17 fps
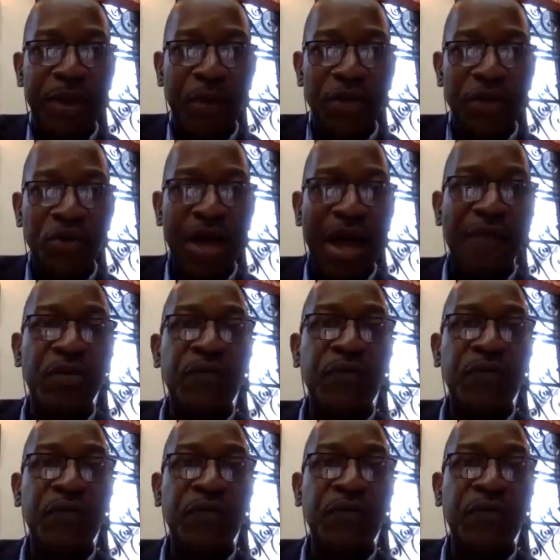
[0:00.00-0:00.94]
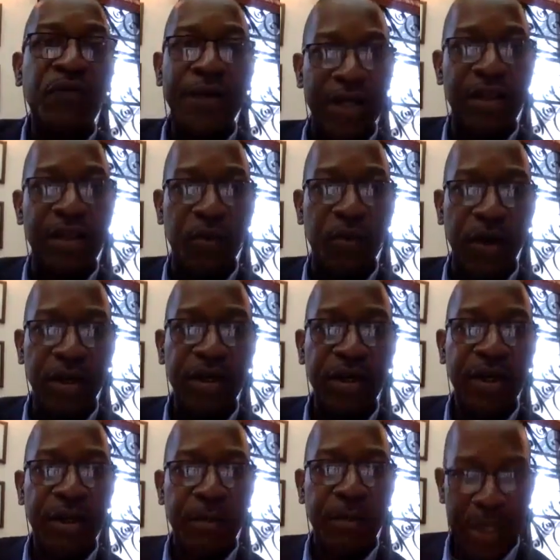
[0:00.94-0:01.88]
toxic when
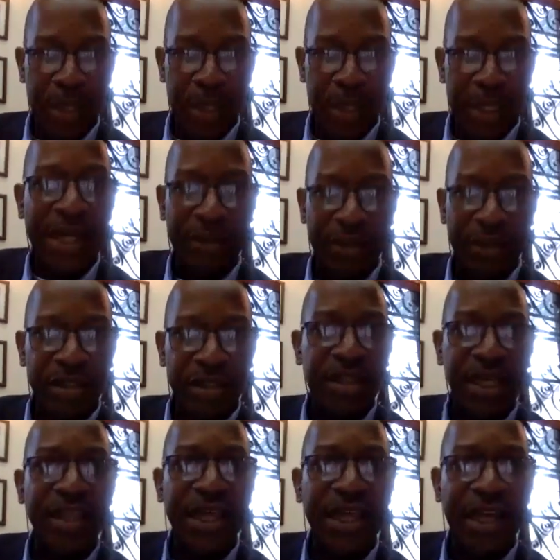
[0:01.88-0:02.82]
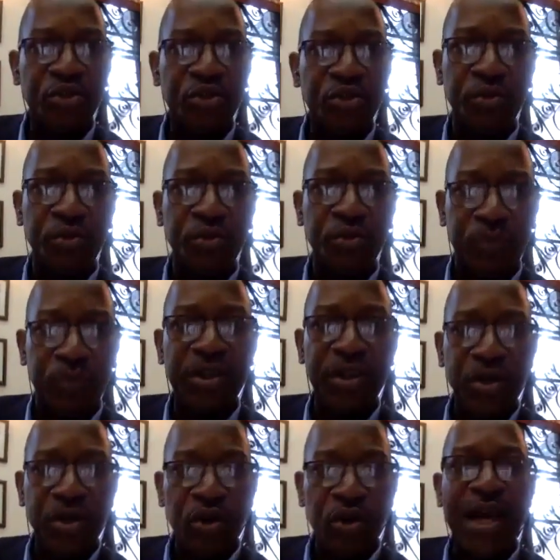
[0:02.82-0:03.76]
you haven't found another one. But then I just
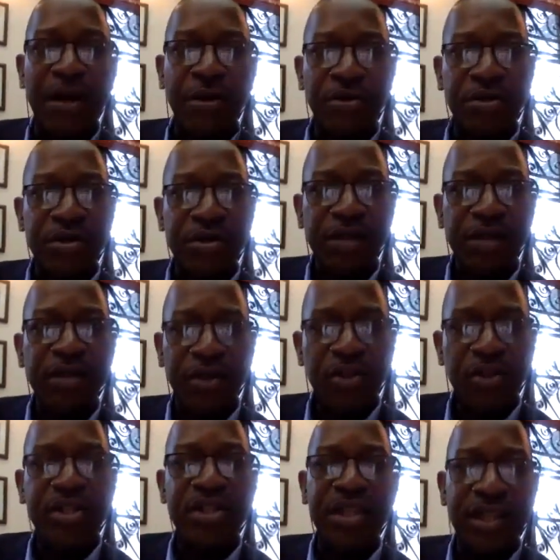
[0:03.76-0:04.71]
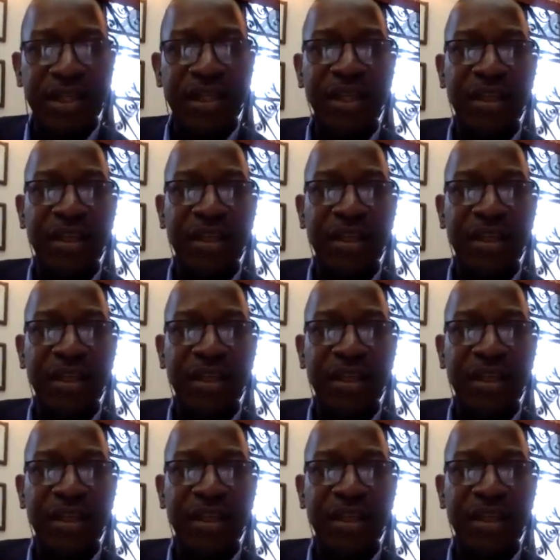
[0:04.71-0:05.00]
think that you should be on the lookout